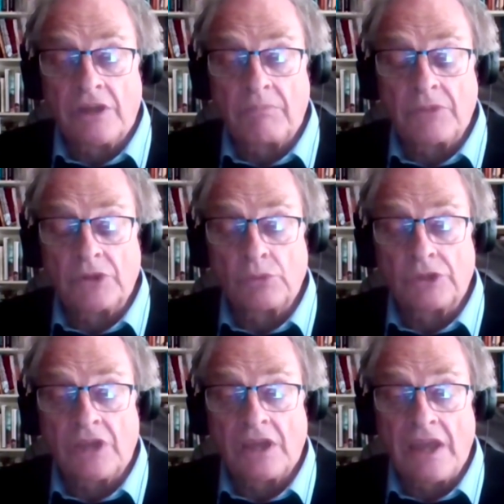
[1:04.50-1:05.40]
government
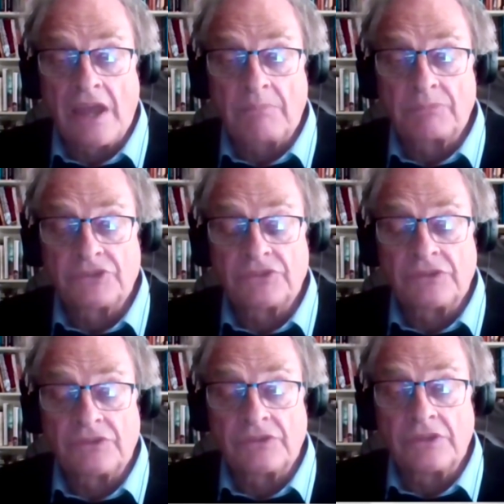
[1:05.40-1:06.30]
would collapse,
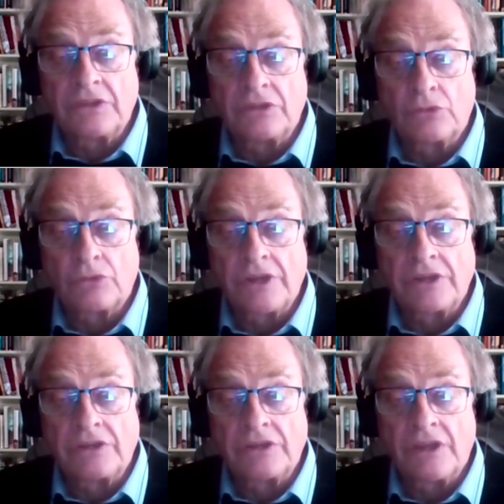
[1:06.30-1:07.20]
that the
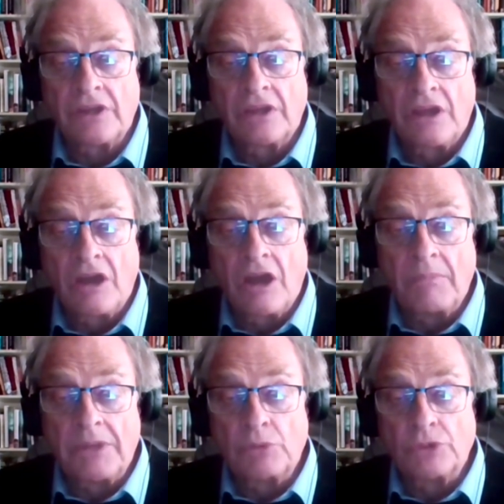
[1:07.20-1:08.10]
Ukrainian
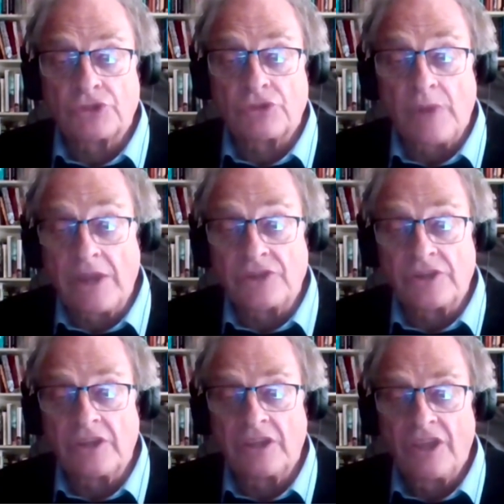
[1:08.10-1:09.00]
army would
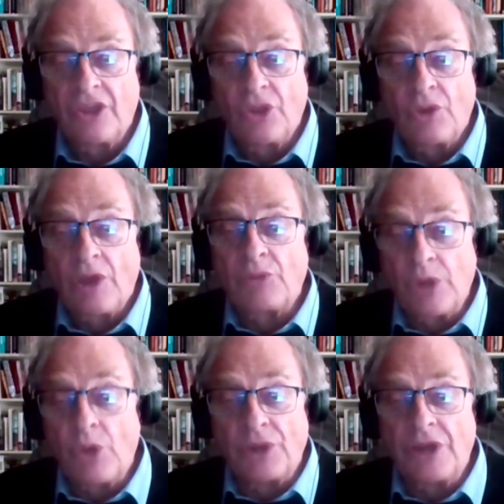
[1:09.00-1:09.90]
surrender. And
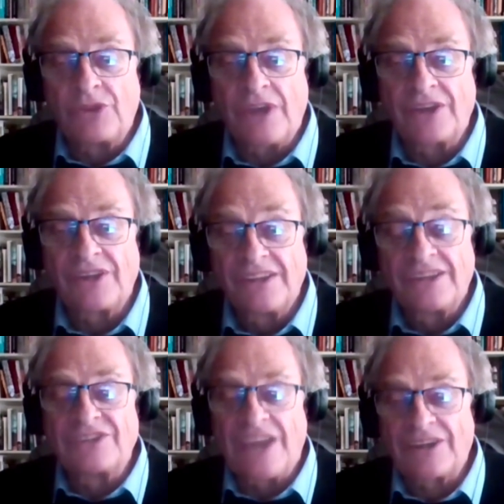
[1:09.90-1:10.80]
we all know that
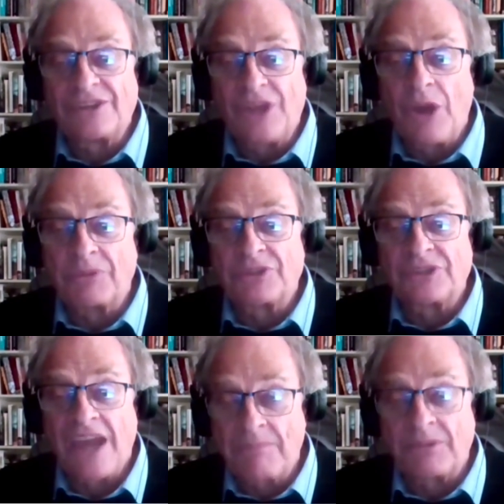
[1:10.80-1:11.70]
exactly the
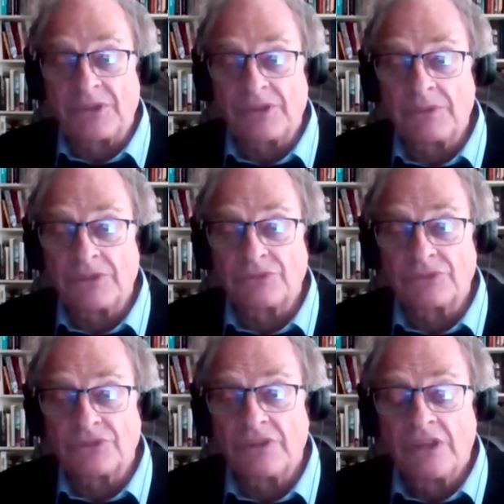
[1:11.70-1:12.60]
opposite happened. I mean, this
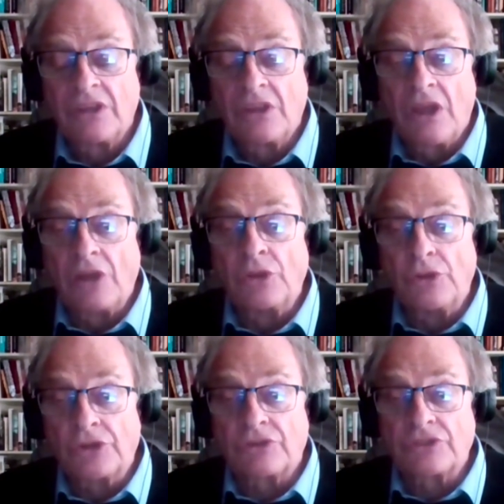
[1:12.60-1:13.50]
was a
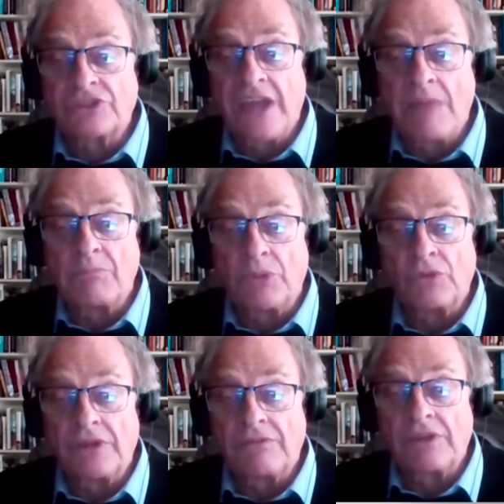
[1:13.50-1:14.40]
ludicrous
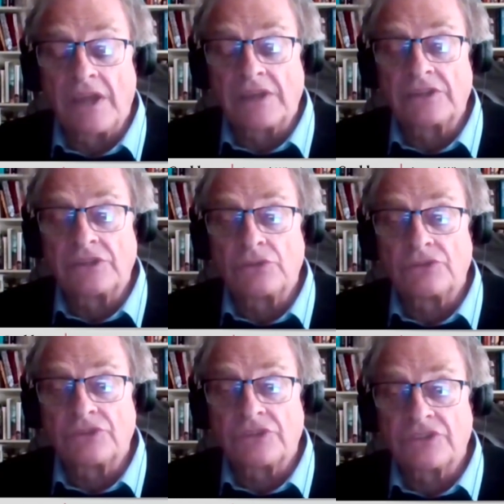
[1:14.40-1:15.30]
gamble, never likely
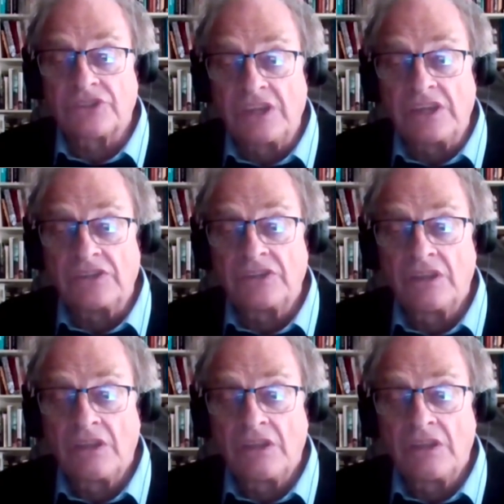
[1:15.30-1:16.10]
to succeed.